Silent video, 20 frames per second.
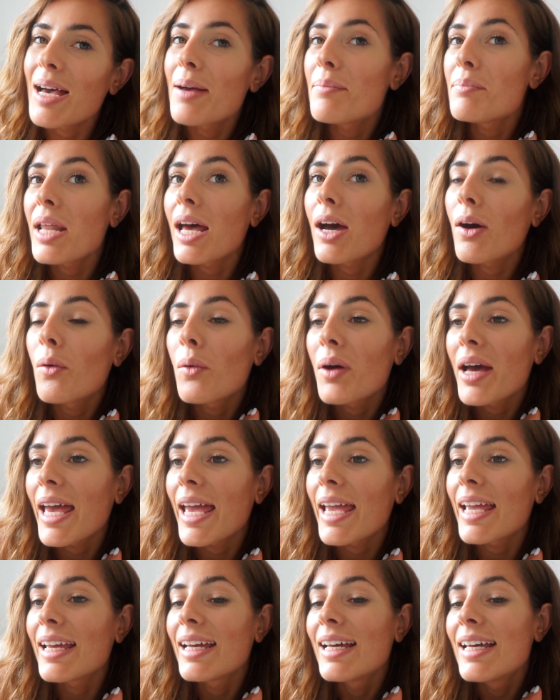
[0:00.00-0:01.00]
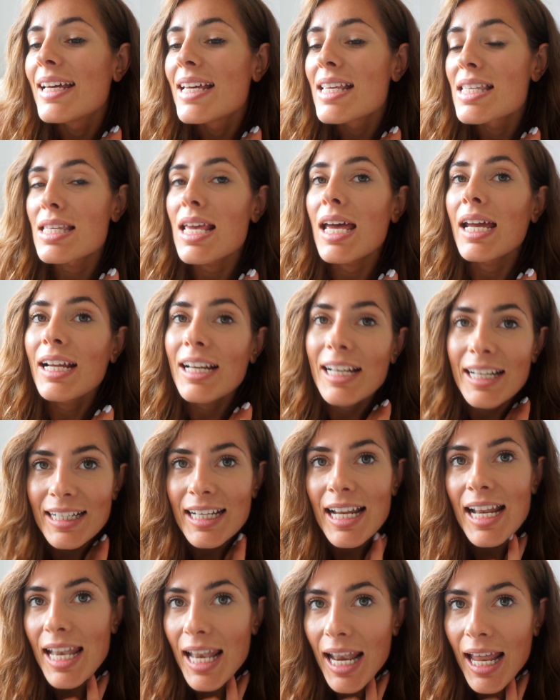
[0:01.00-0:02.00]
I'm now a cycling
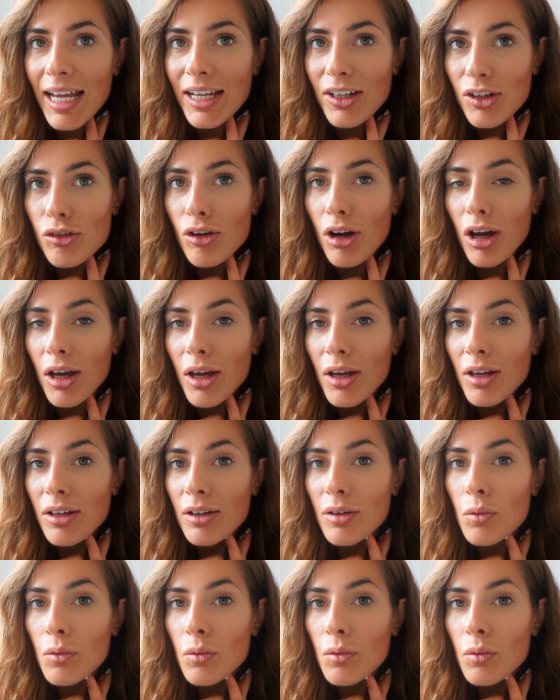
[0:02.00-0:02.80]
lycra.